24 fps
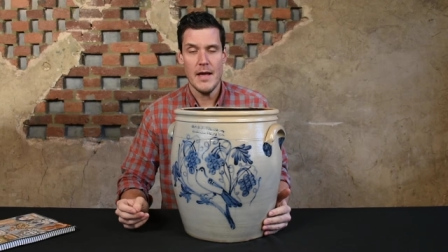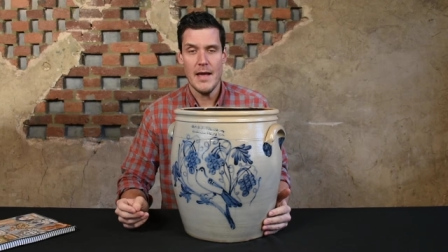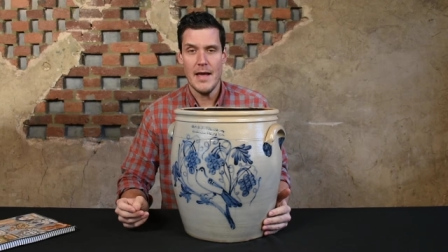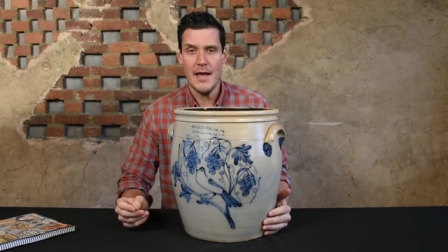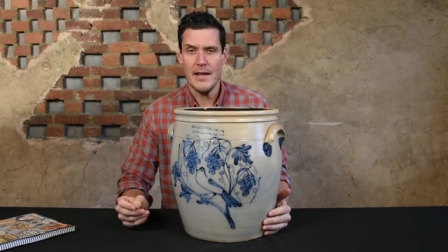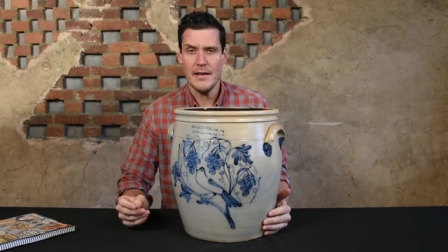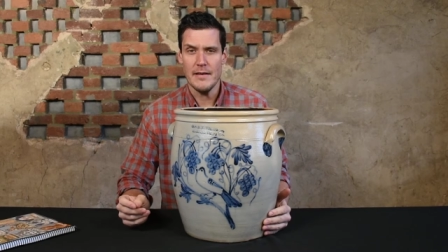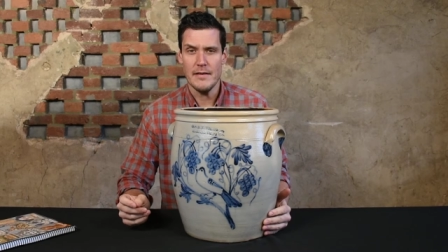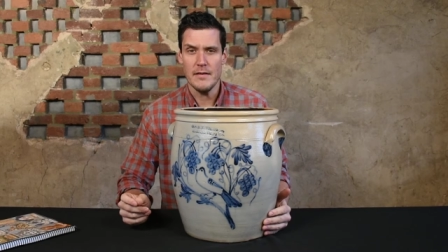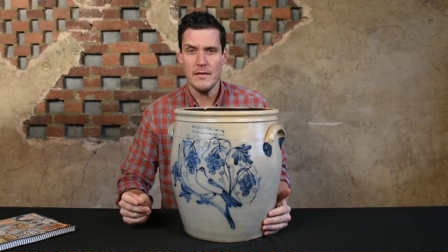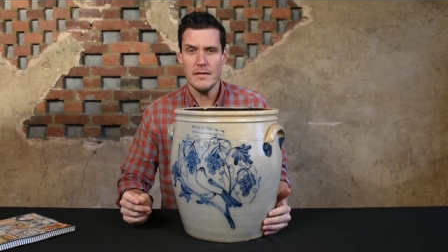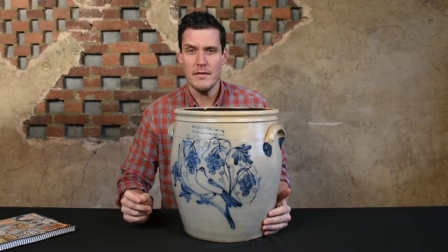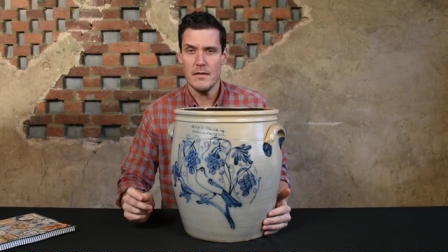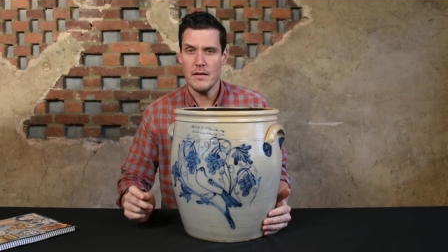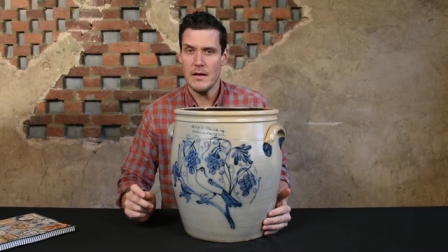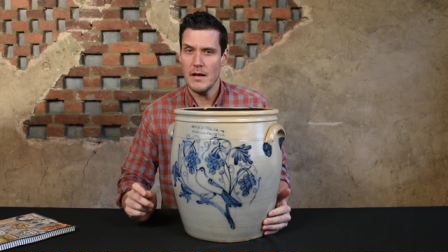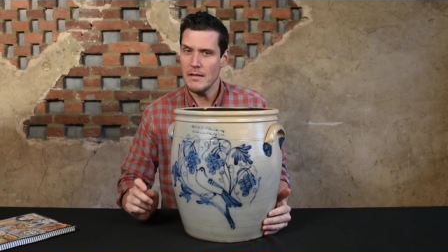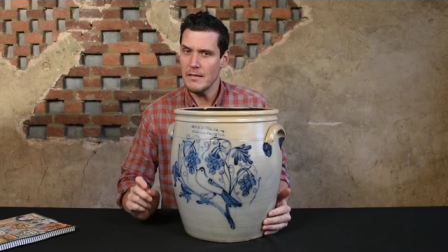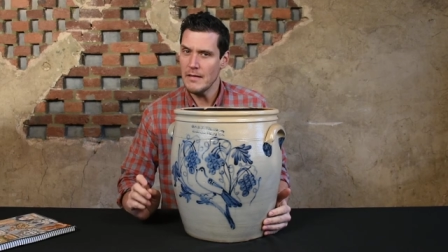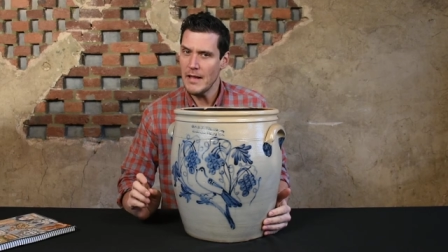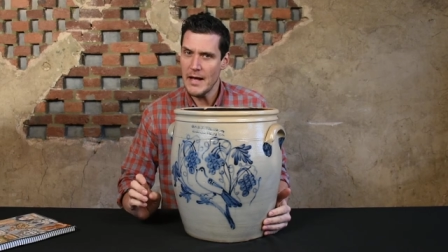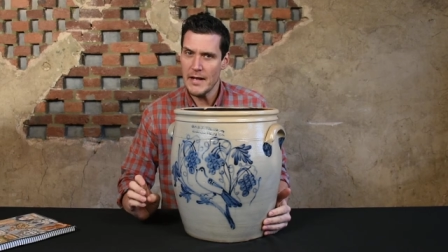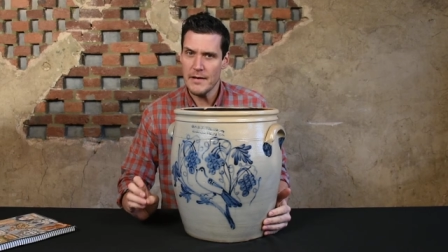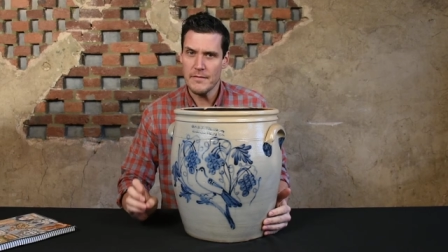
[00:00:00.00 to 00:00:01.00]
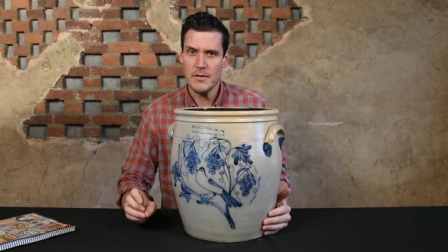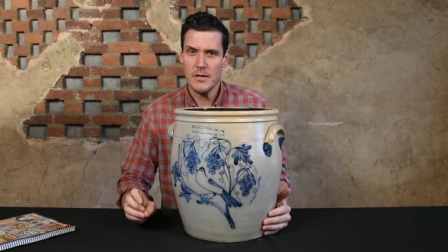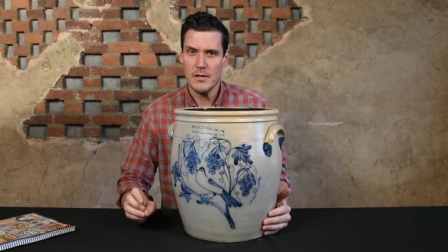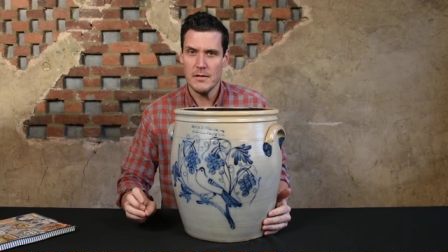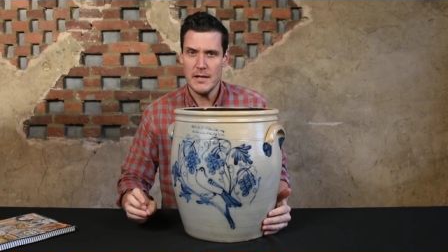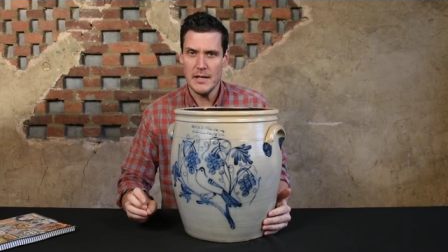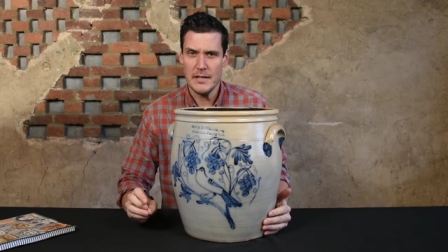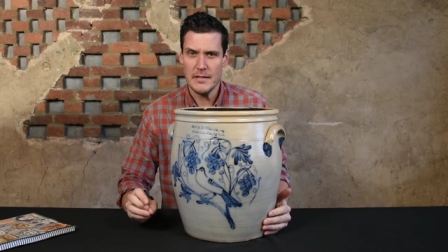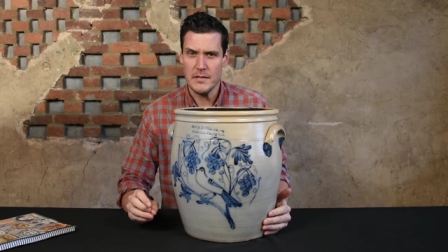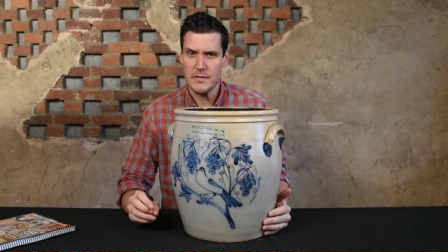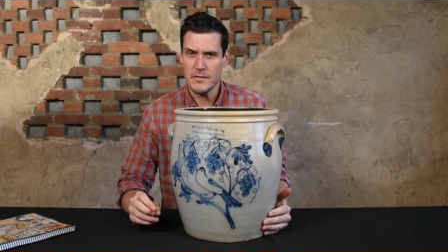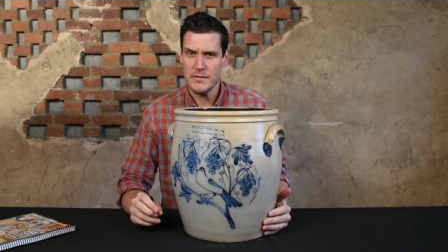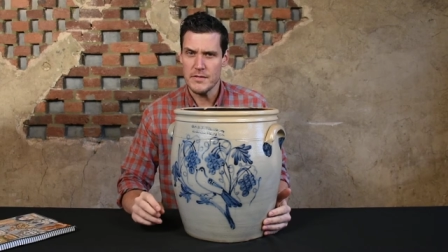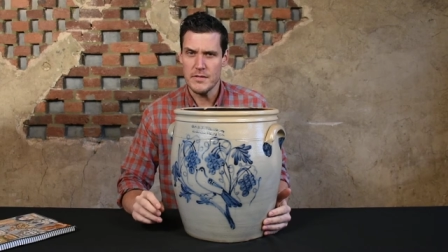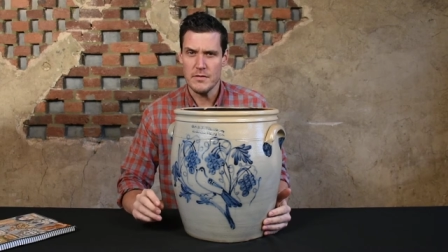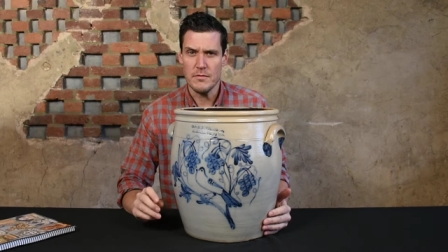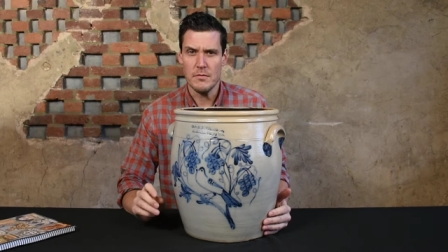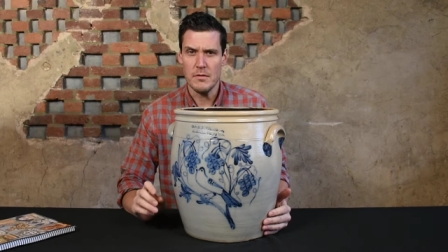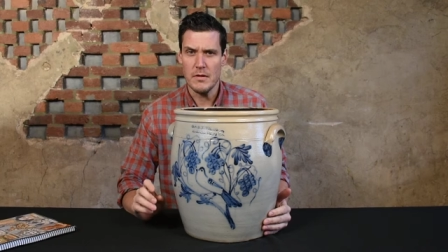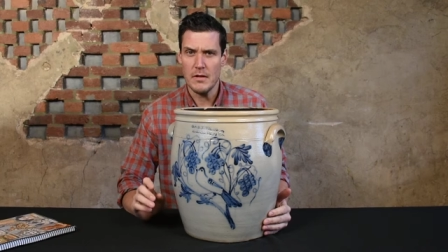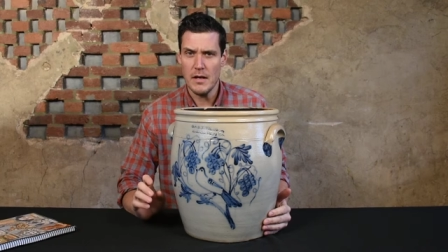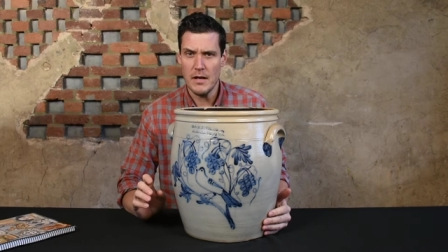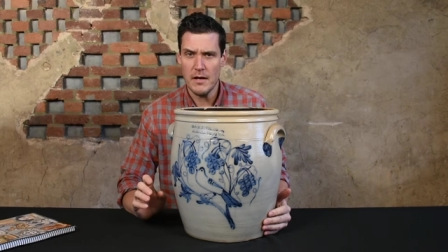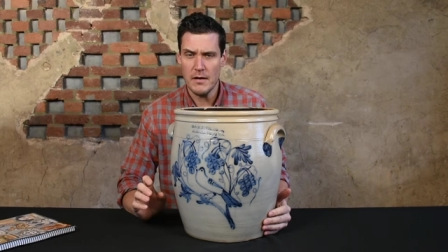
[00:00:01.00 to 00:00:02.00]
And a lot of collectors, you
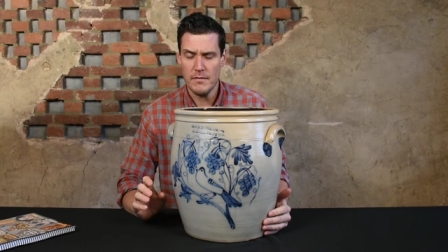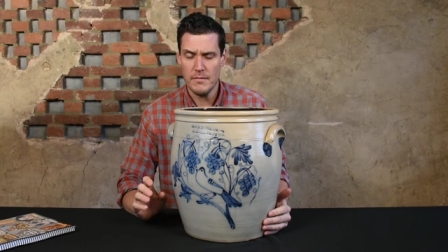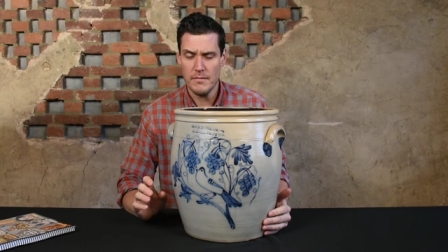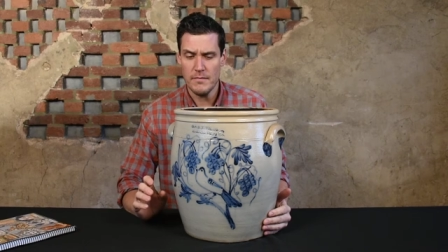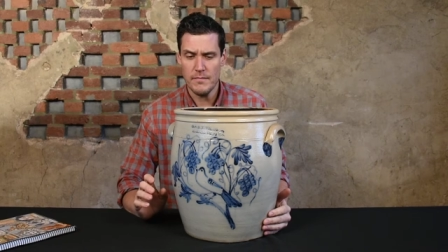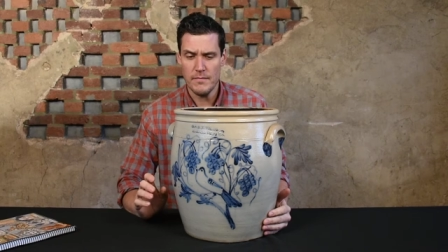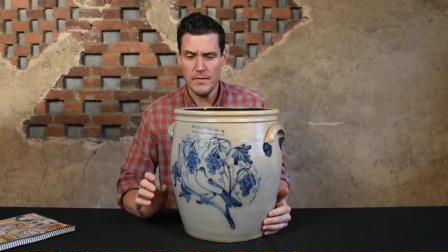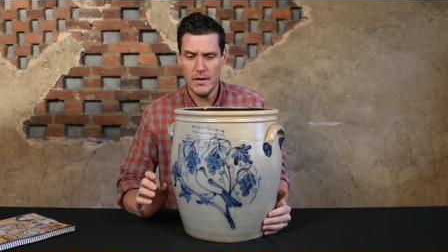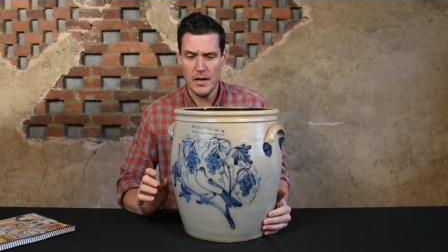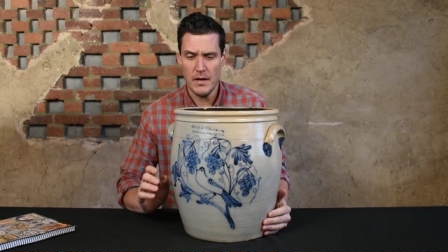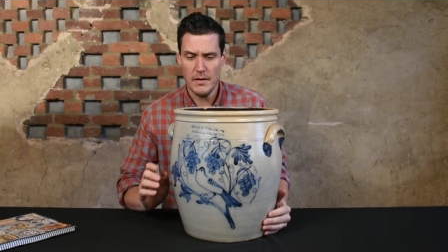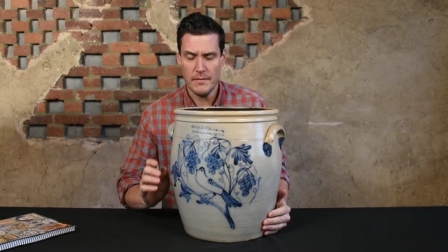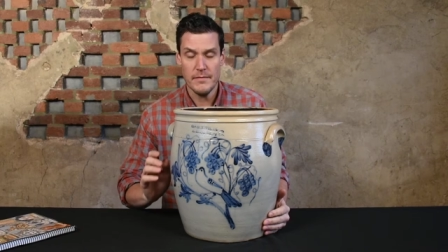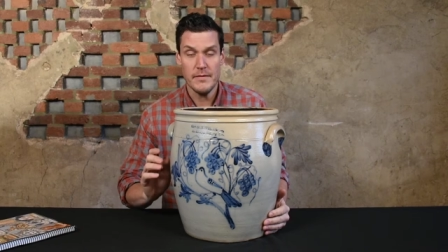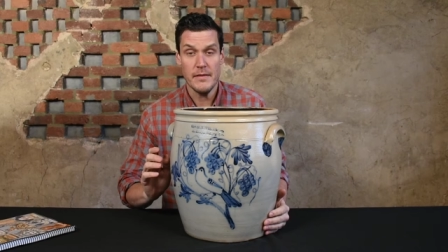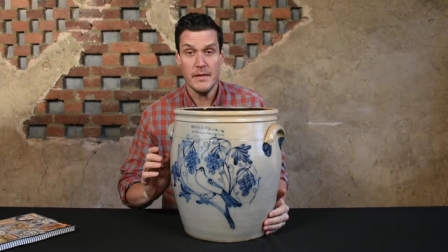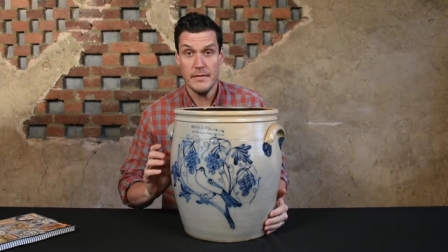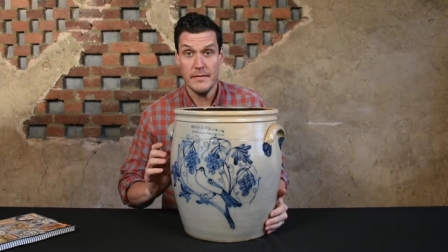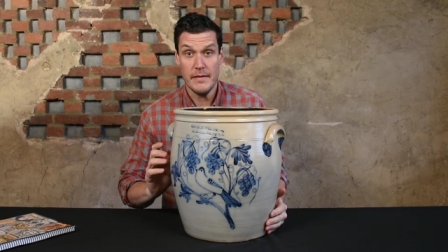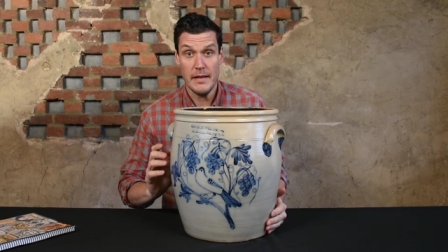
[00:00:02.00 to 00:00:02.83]
love, uh,